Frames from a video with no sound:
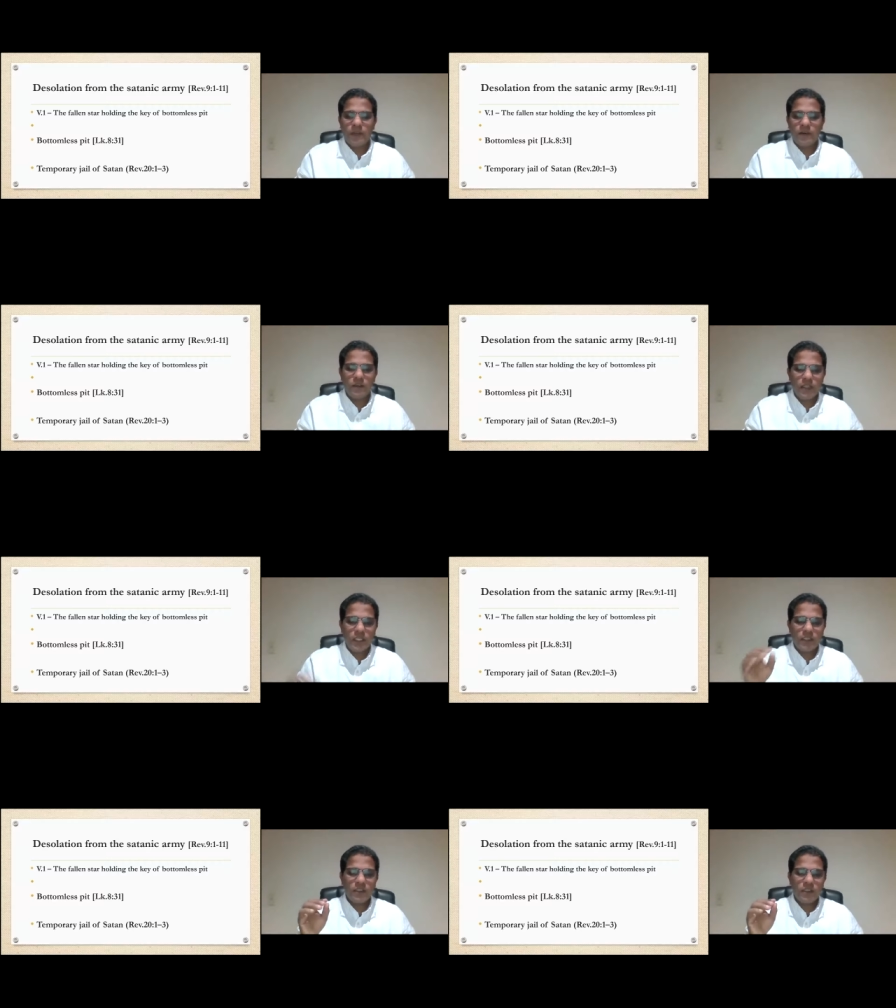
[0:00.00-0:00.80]
You know,
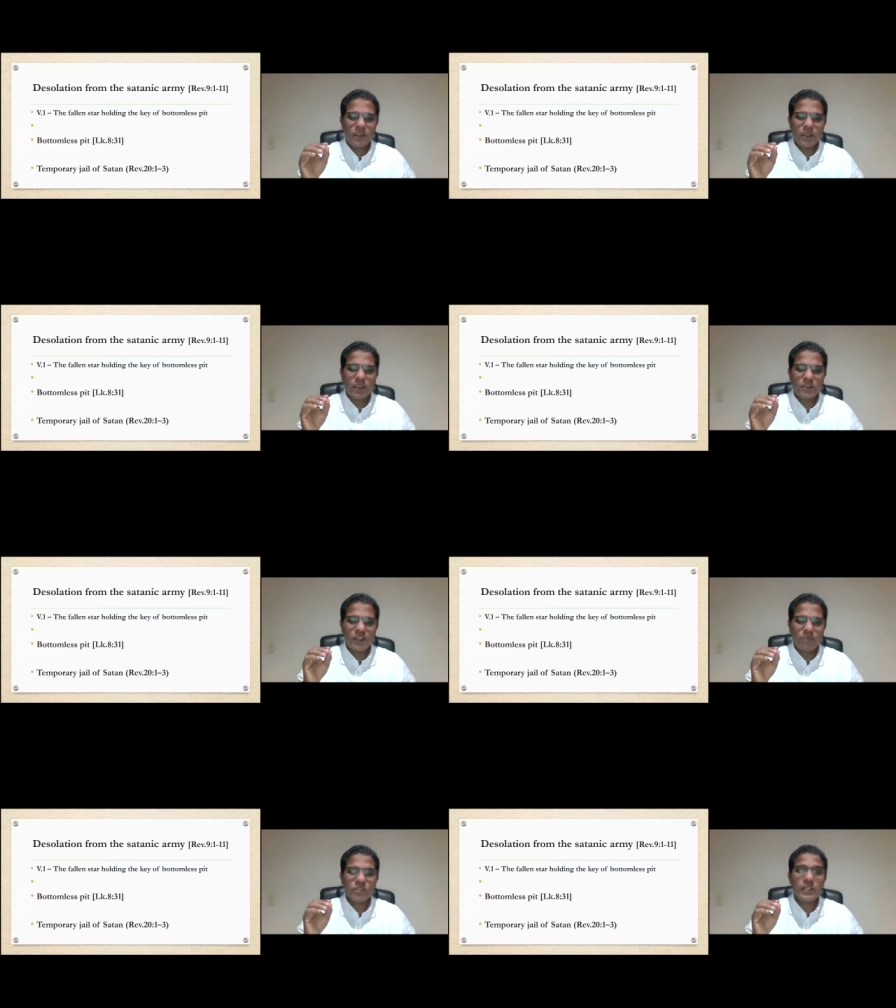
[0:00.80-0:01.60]
in uh,
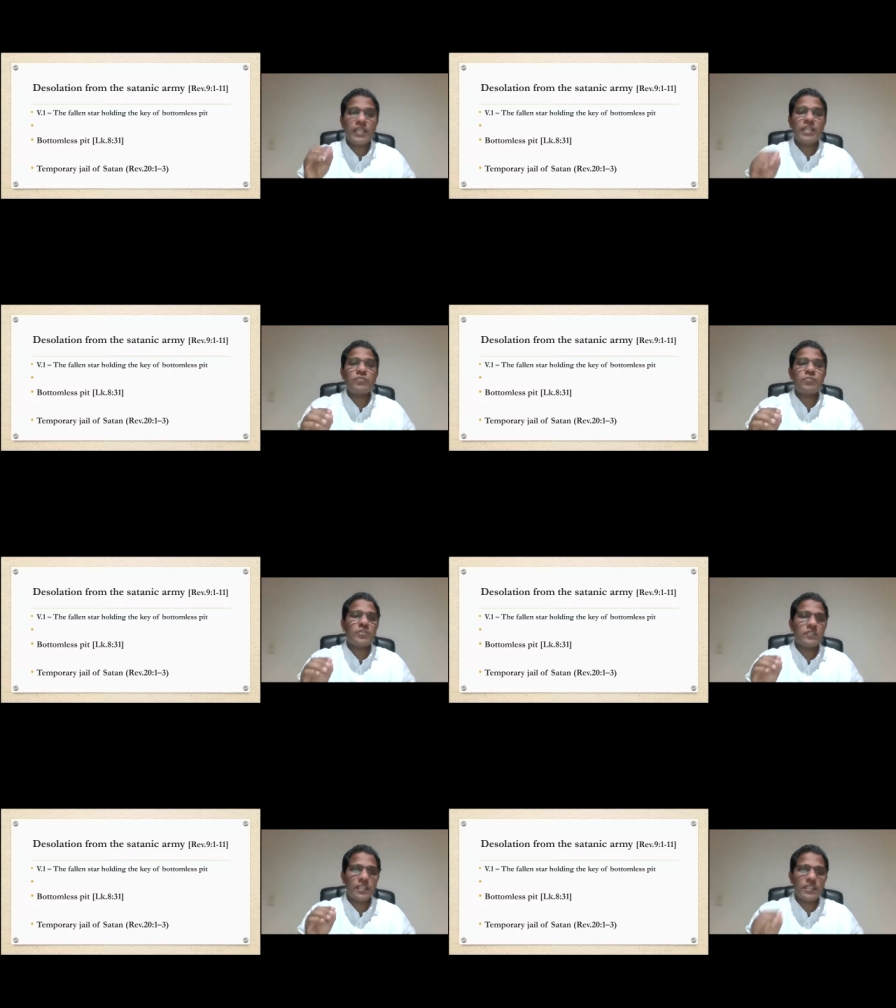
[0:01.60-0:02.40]
chapter 8,
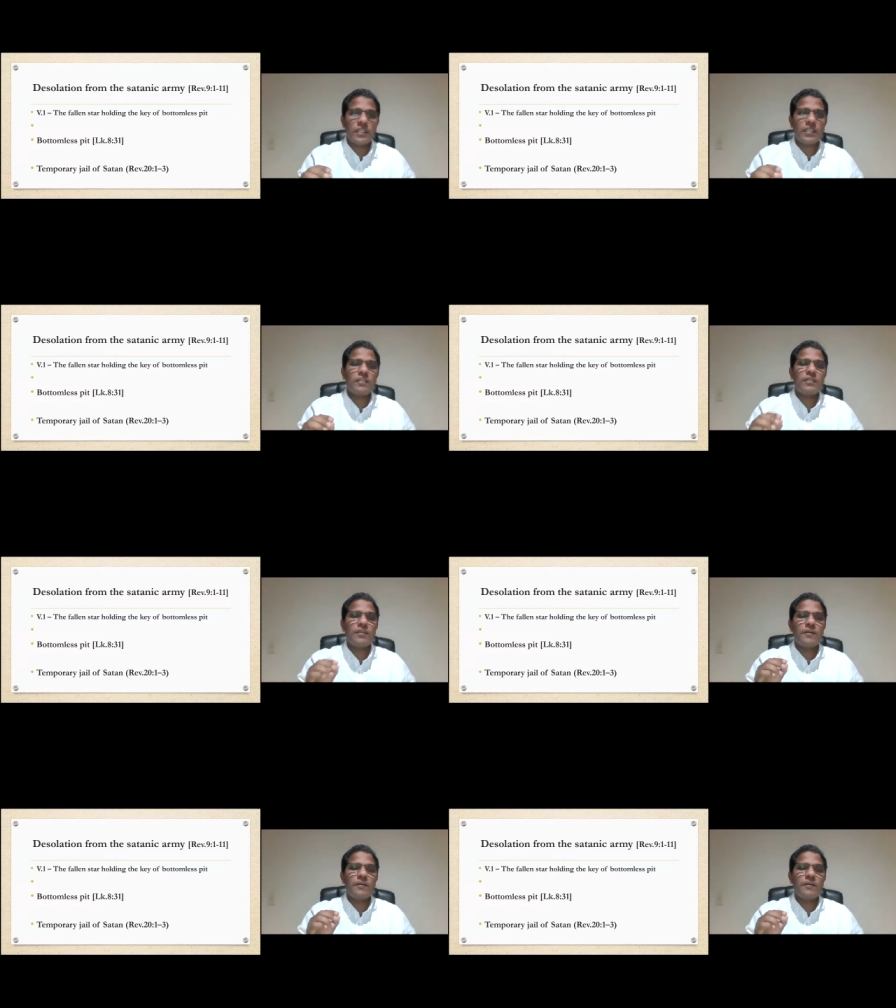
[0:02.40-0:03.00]
verse 13,